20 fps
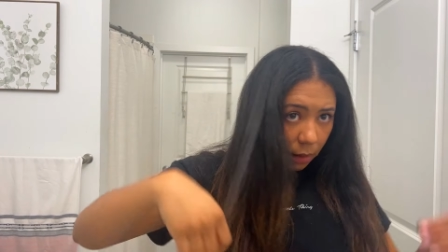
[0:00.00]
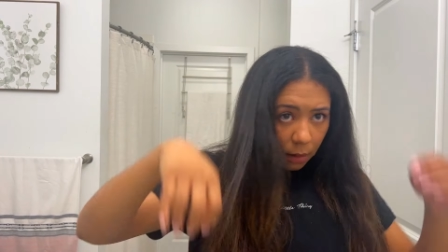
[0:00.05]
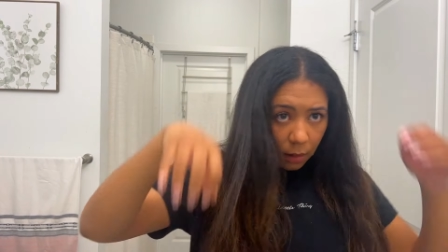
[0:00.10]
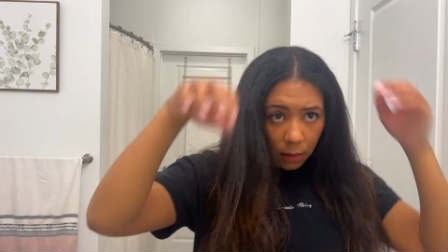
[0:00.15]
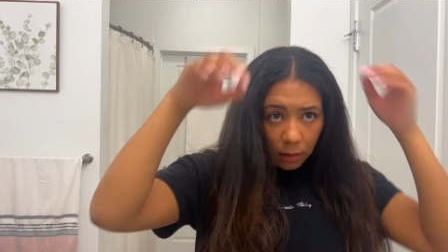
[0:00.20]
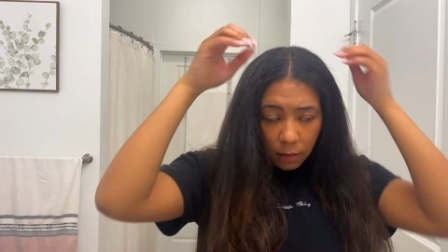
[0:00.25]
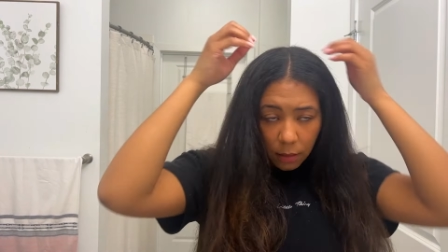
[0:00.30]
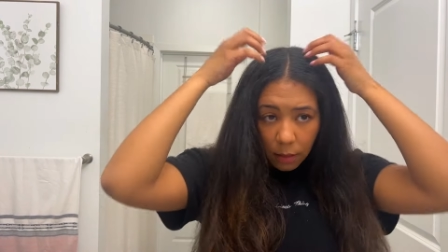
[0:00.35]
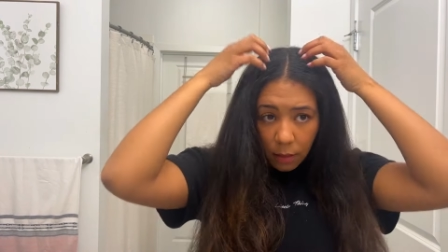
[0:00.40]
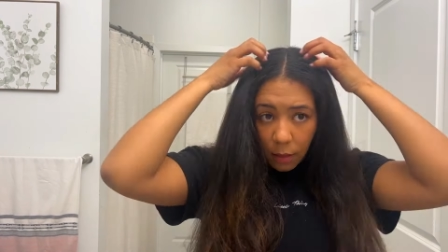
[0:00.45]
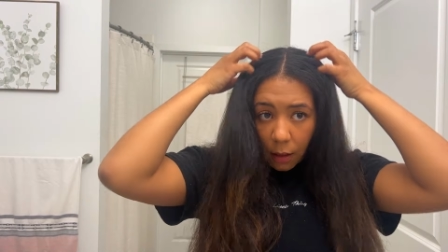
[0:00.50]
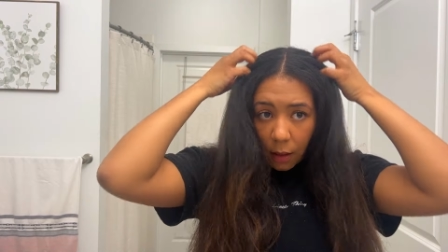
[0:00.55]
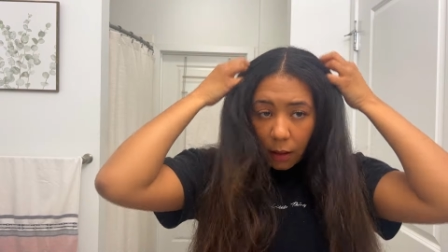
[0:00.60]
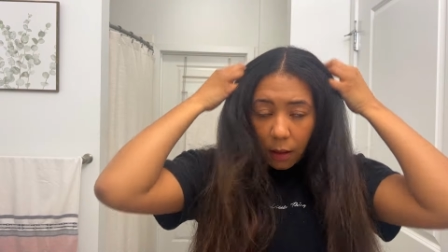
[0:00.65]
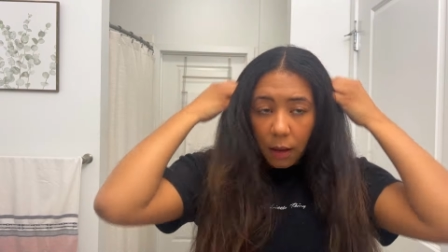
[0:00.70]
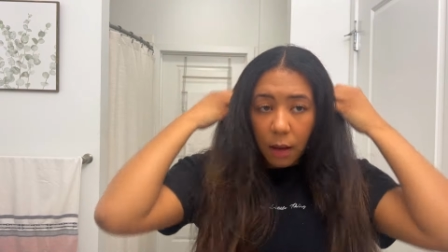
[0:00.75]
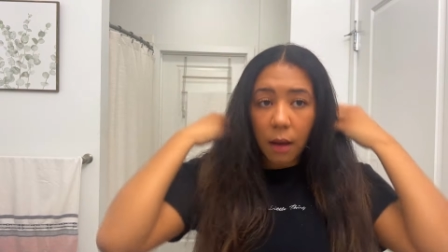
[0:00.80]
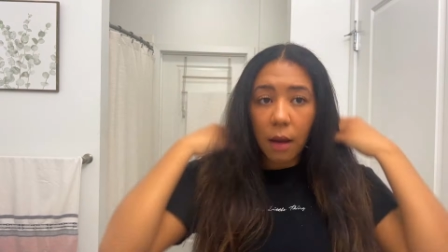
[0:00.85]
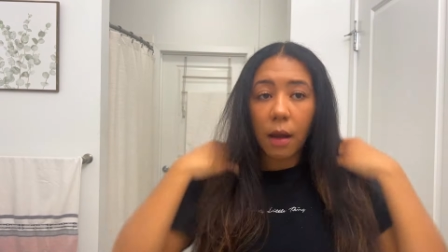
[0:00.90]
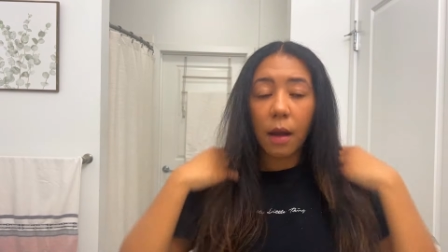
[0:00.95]
And
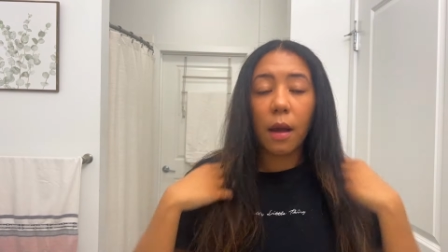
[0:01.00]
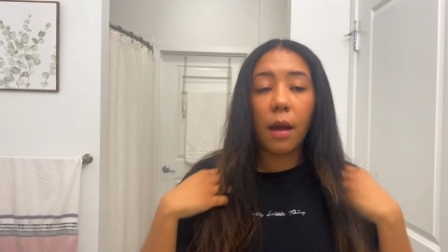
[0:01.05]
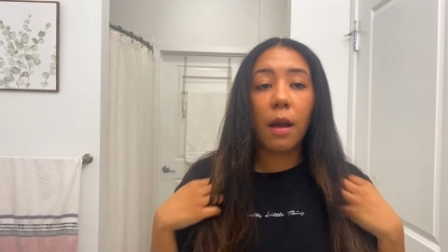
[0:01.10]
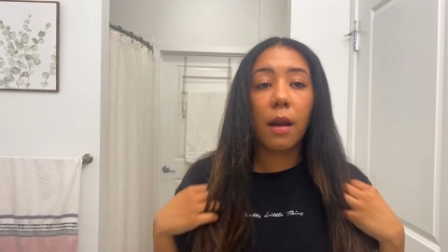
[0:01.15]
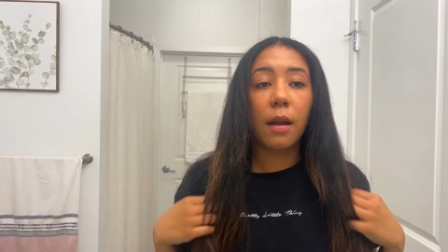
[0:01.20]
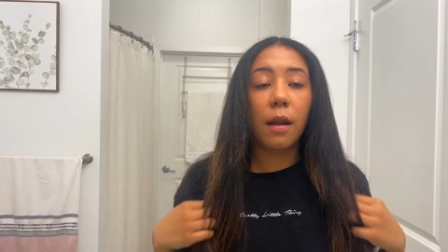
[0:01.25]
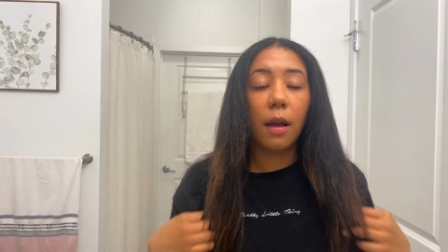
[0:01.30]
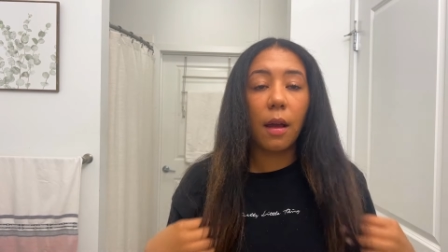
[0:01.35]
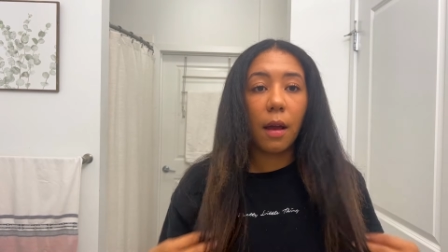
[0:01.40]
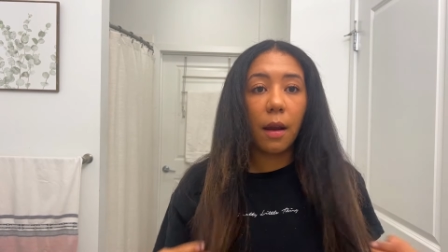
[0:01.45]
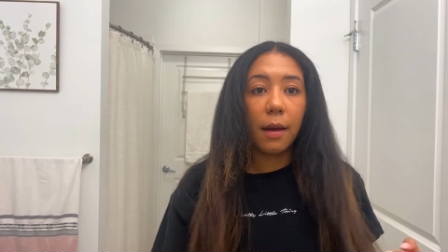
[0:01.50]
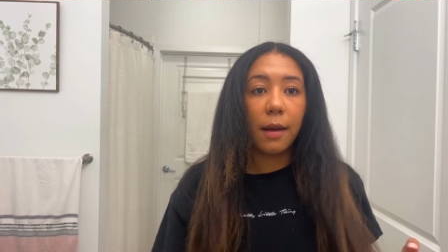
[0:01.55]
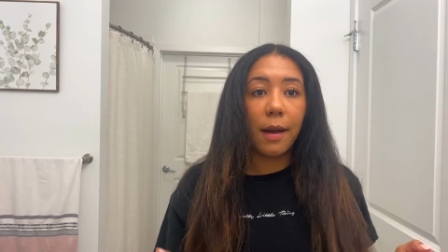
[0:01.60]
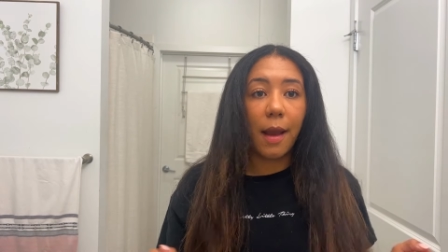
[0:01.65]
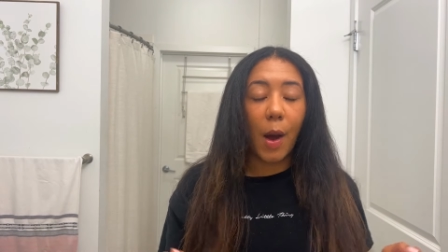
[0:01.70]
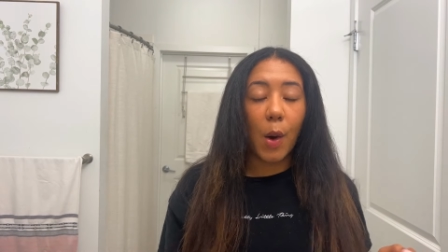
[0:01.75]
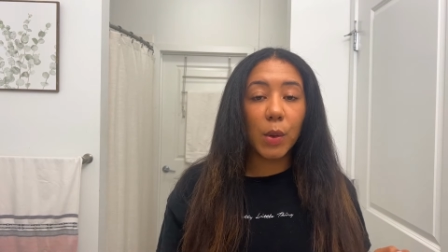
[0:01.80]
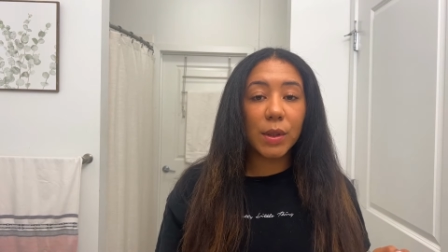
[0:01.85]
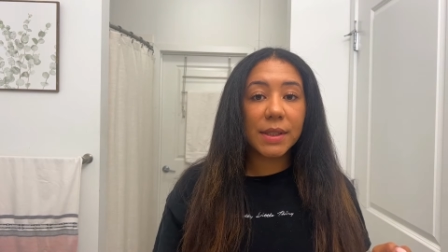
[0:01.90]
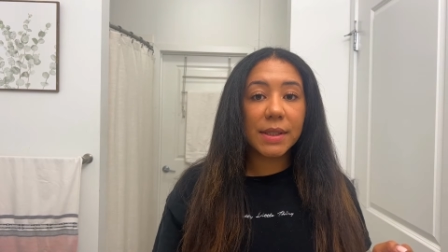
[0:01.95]
then
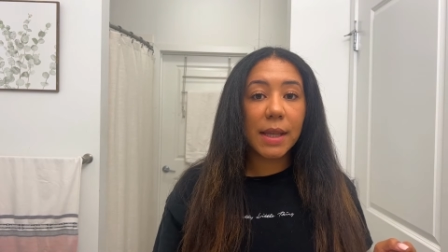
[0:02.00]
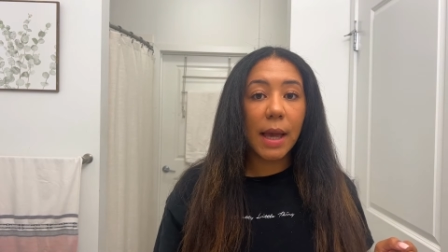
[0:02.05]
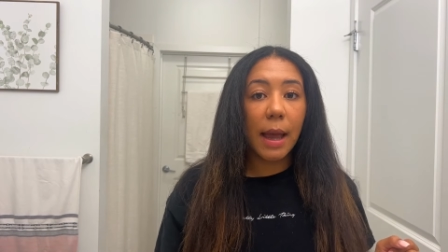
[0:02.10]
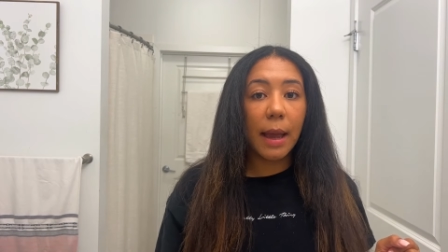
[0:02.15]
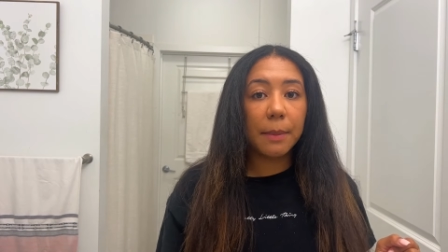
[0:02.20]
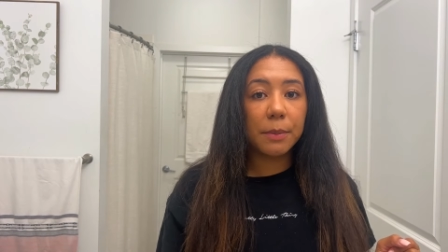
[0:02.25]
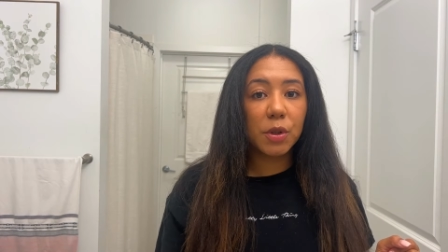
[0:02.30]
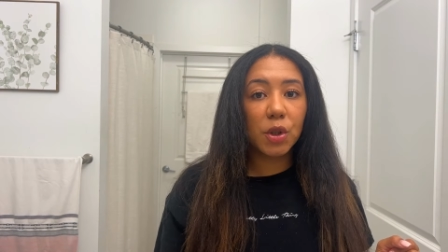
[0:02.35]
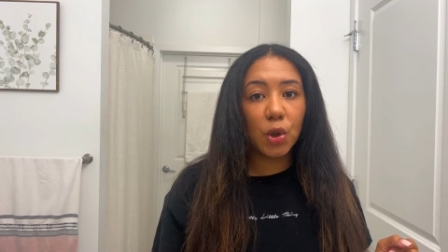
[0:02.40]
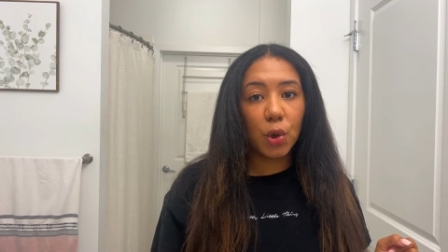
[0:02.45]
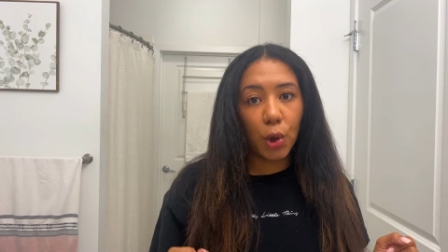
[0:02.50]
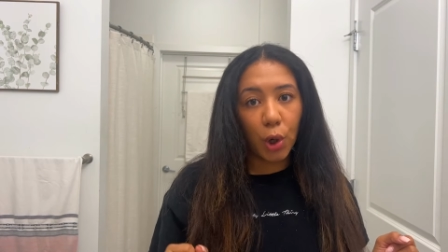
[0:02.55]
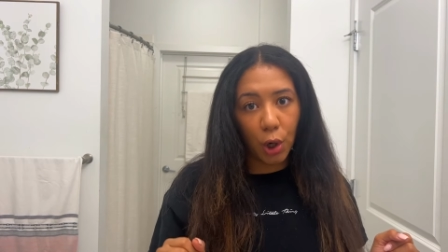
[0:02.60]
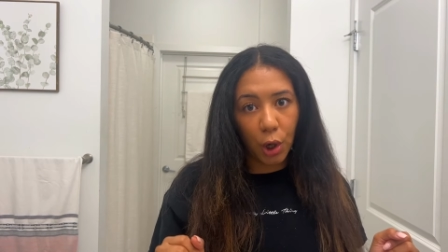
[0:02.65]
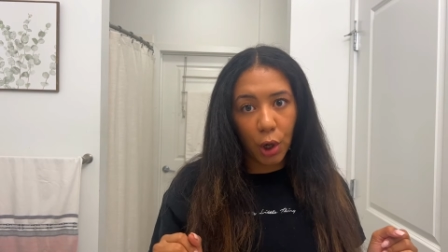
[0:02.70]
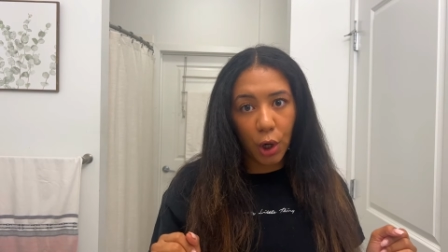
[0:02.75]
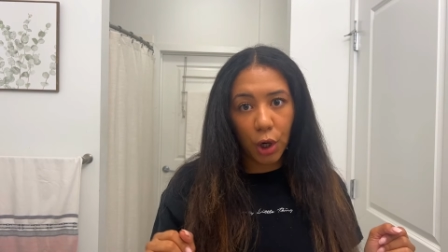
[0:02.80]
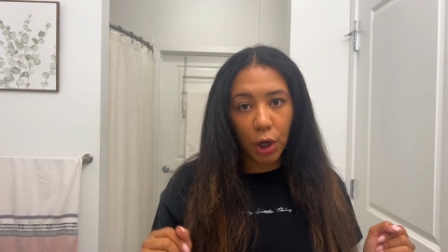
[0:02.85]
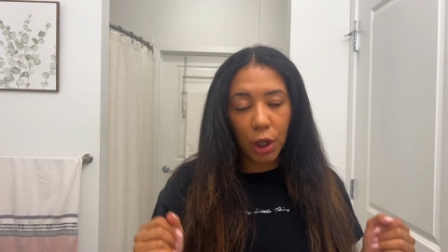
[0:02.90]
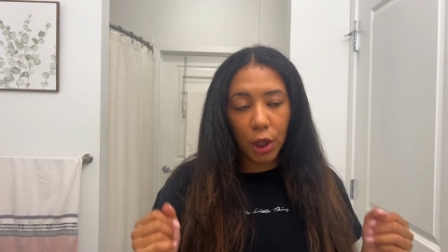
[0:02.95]
now it's time to
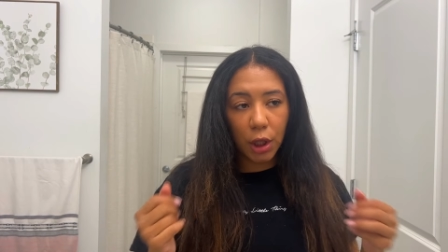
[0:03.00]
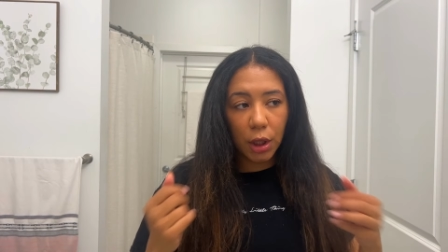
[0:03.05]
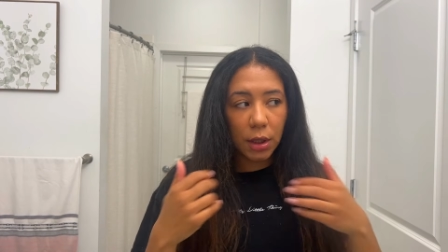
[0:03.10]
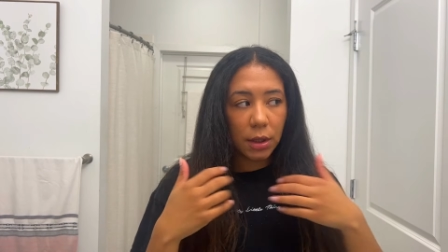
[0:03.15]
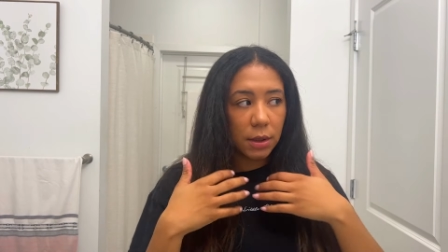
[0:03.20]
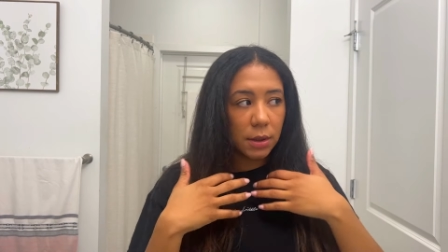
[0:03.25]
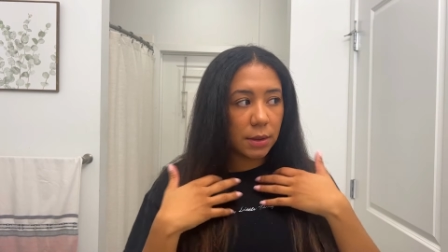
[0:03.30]
curl.